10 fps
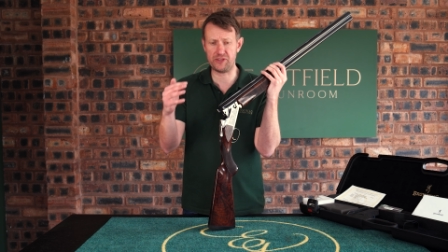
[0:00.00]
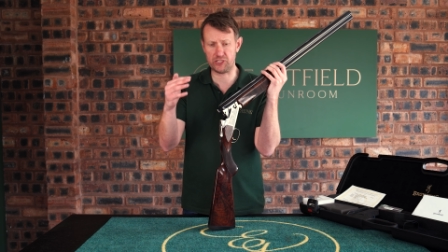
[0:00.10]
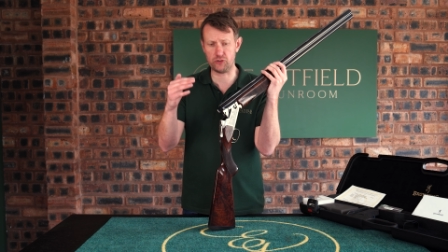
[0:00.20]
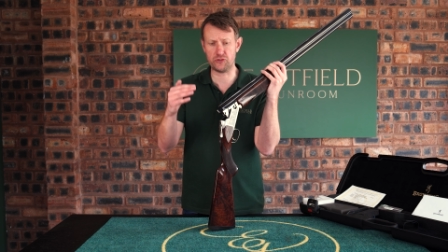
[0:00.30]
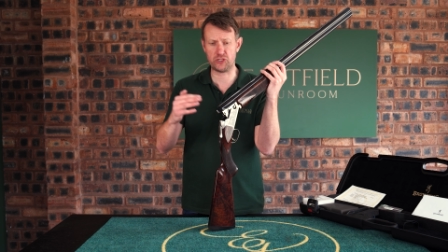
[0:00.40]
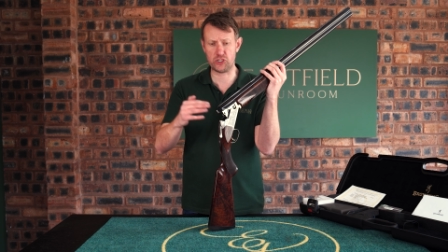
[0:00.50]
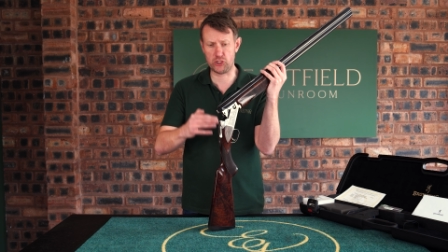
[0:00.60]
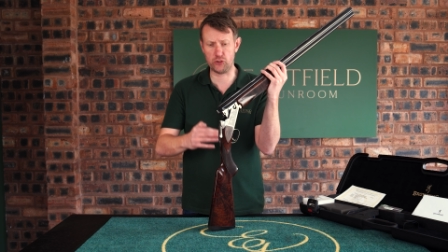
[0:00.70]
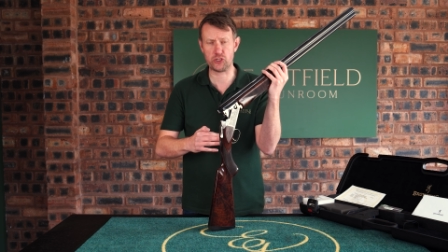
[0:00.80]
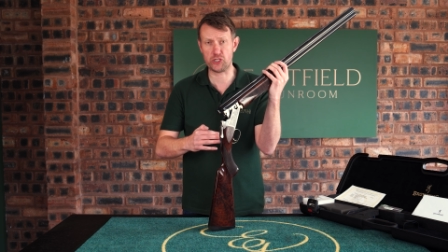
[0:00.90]
when the guns had
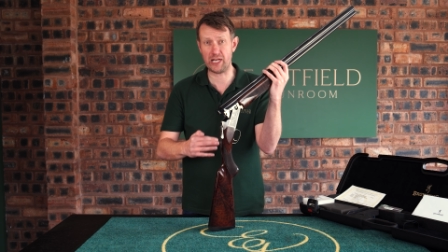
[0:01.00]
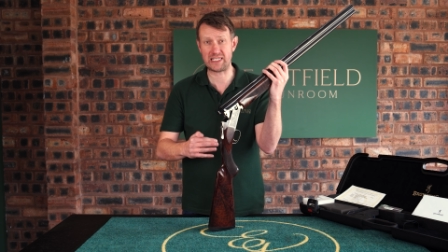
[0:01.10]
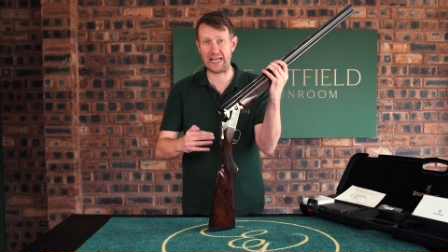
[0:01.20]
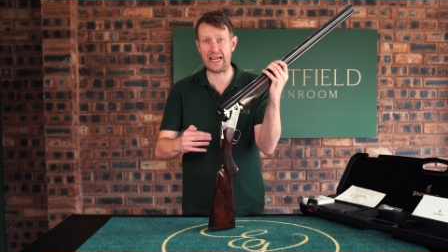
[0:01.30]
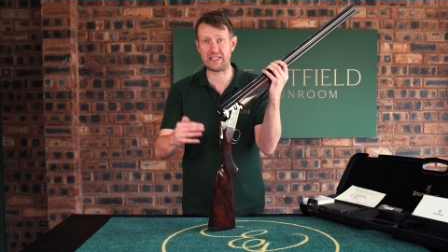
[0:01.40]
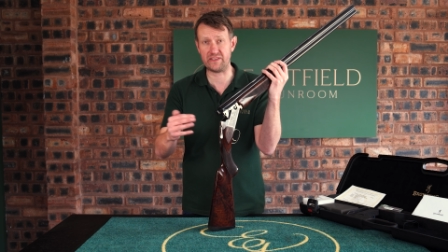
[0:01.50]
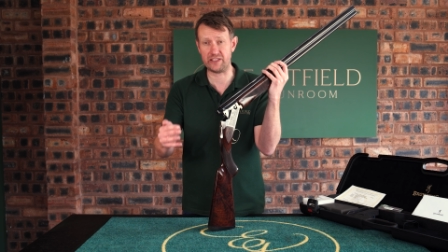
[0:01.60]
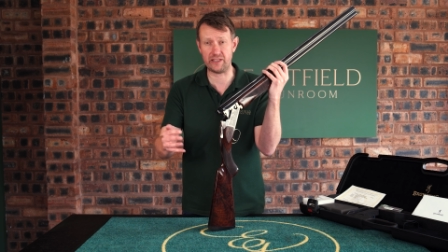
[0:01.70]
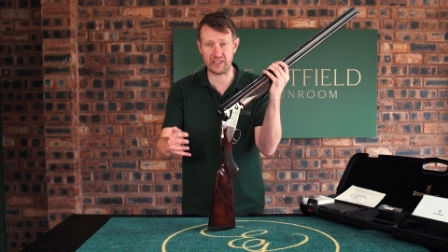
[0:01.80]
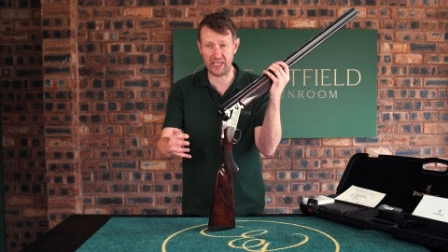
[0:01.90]
just started to land in
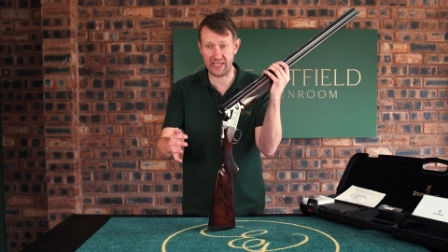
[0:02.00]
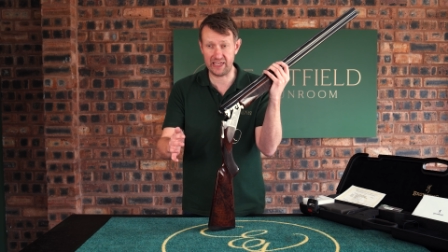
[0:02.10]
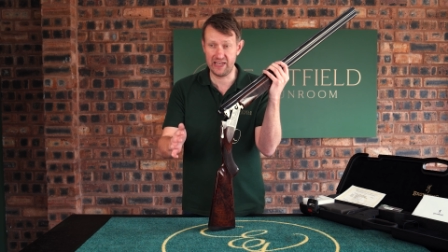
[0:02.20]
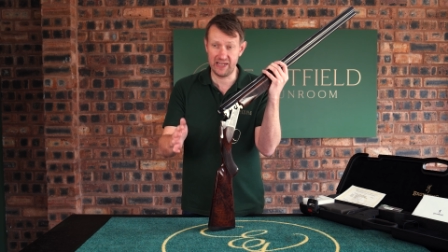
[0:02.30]
the UK,